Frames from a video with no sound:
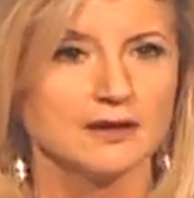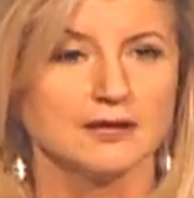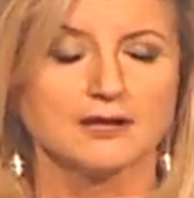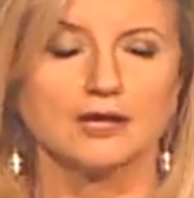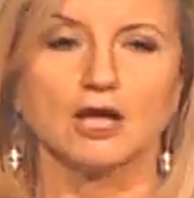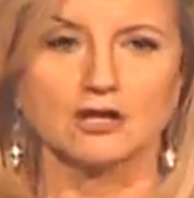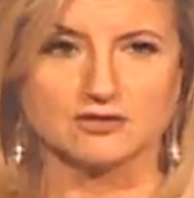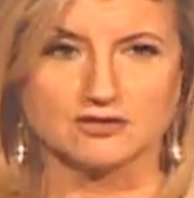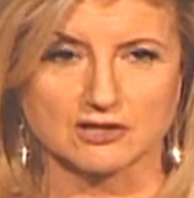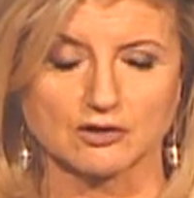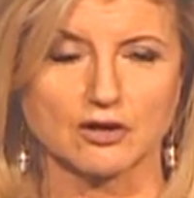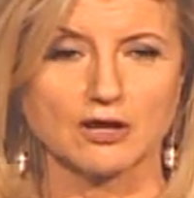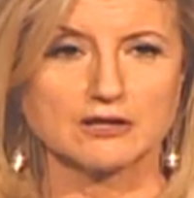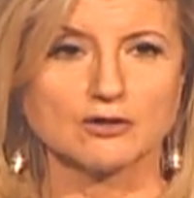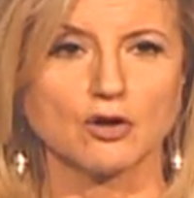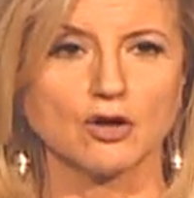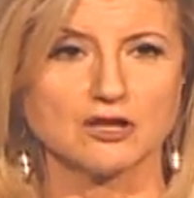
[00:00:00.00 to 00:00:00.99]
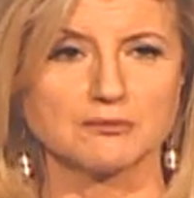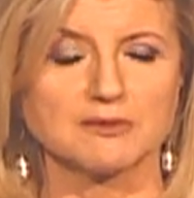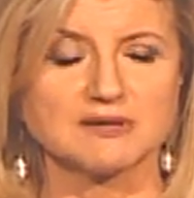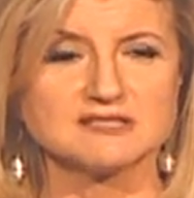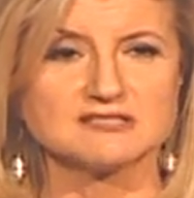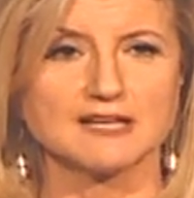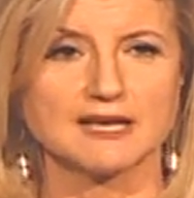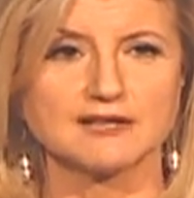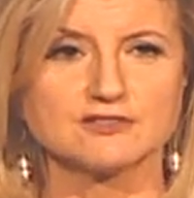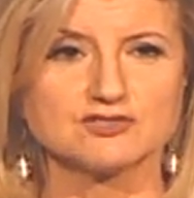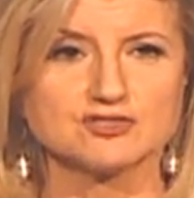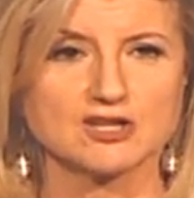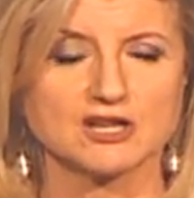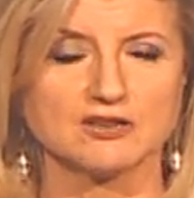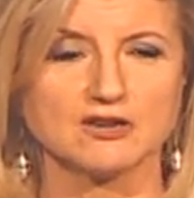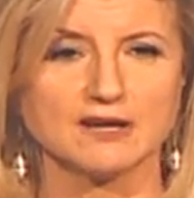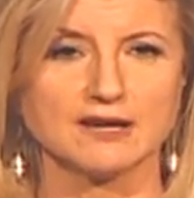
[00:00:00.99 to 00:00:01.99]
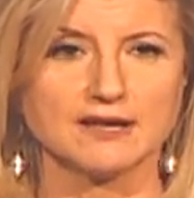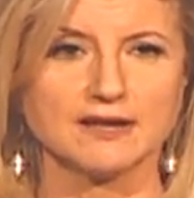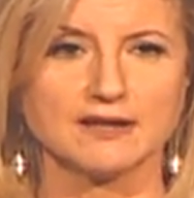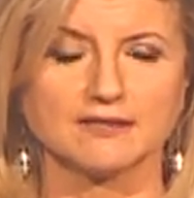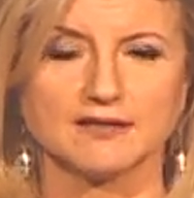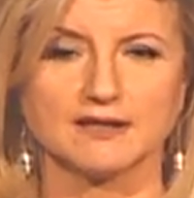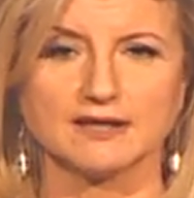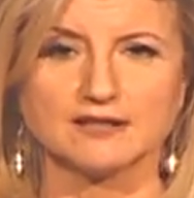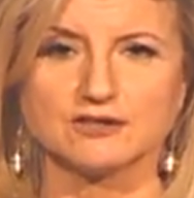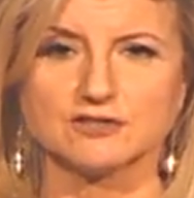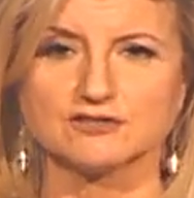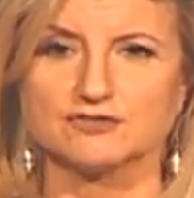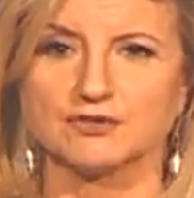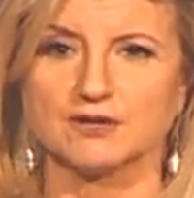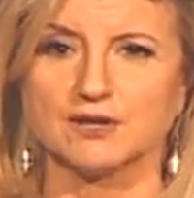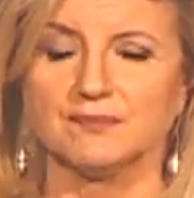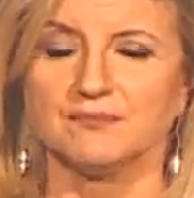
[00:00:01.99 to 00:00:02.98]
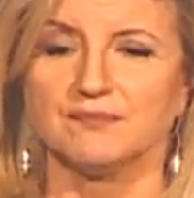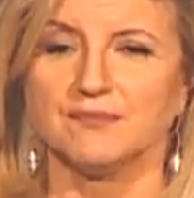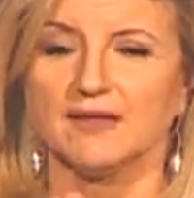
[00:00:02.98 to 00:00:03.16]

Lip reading: not at Goldman Sachs, generally in the industry,